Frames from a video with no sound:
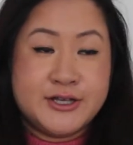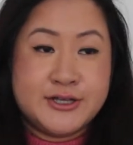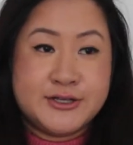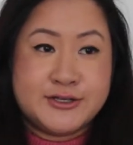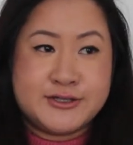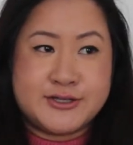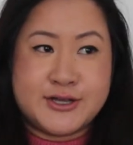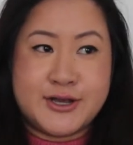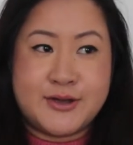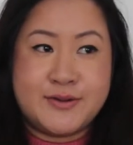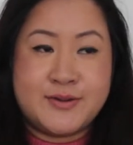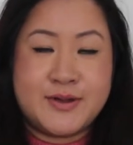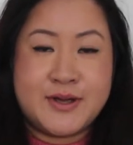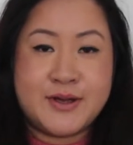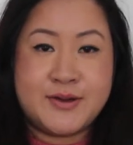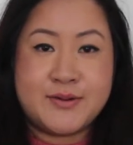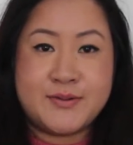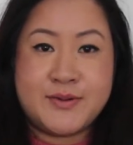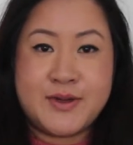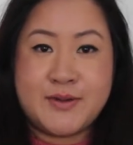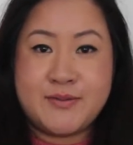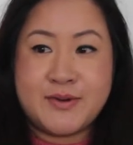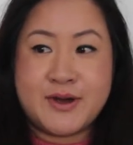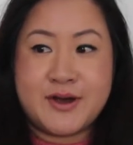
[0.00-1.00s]
So
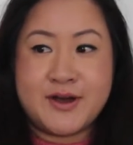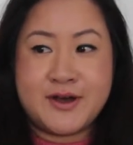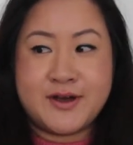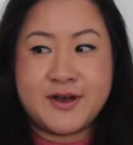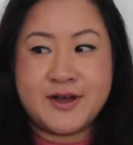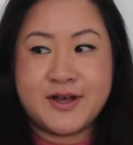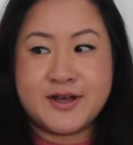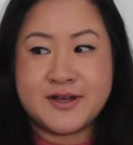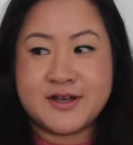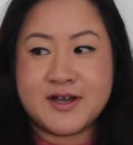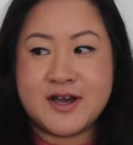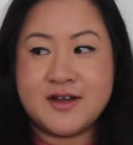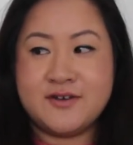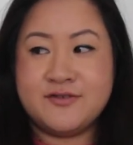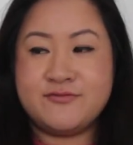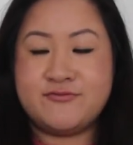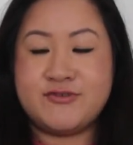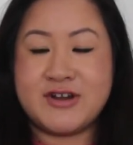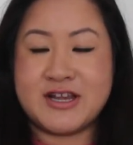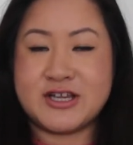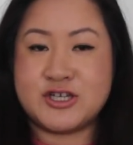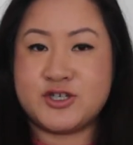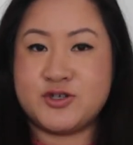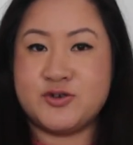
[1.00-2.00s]
we were kind of
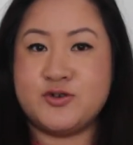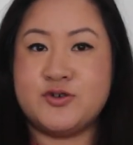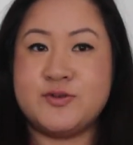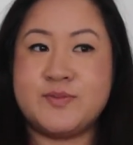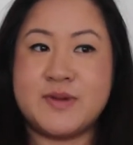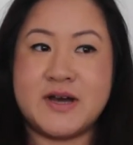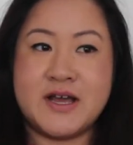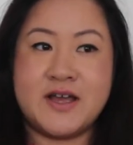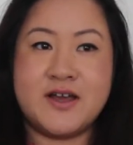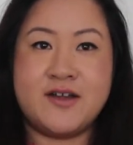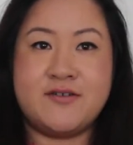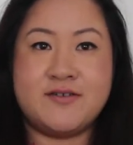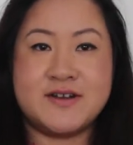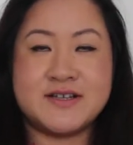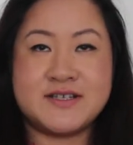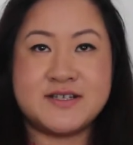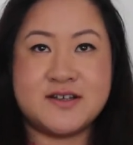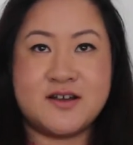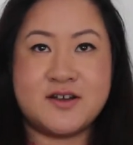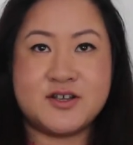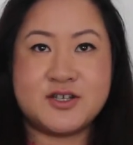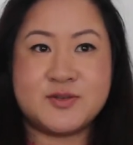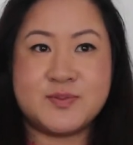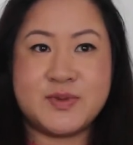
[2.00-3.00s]
reassured by her as
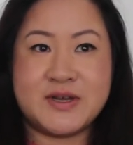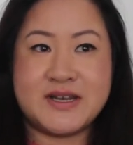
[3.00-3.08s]
such,